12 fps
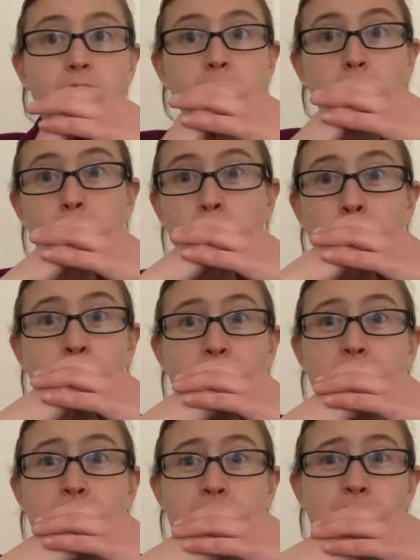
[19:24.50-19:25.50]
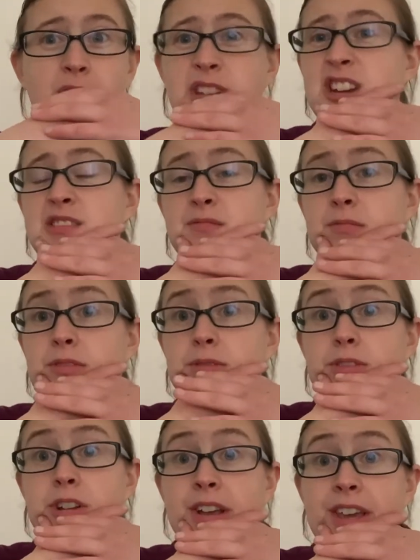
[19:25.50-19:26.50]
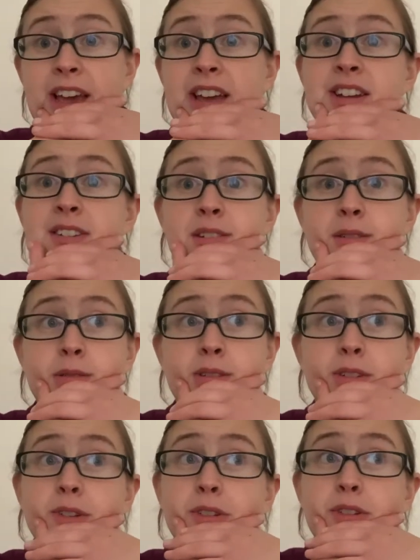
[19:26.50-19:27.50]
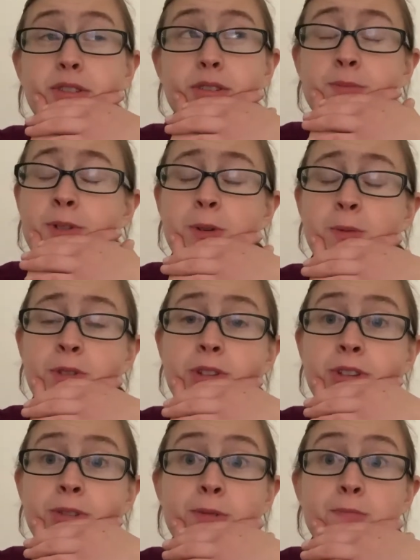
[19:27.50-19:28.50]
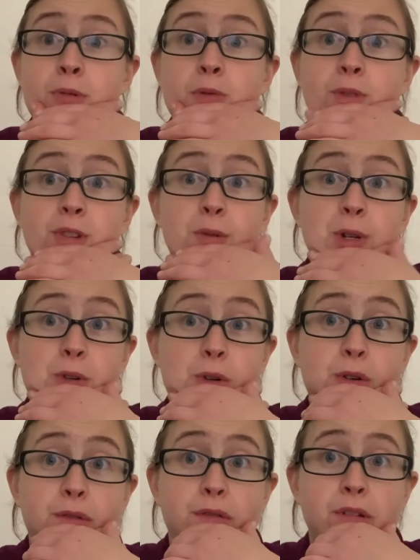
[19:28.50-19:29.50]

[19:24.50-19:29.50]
but also so that I can, because sometimes it's important to switch off.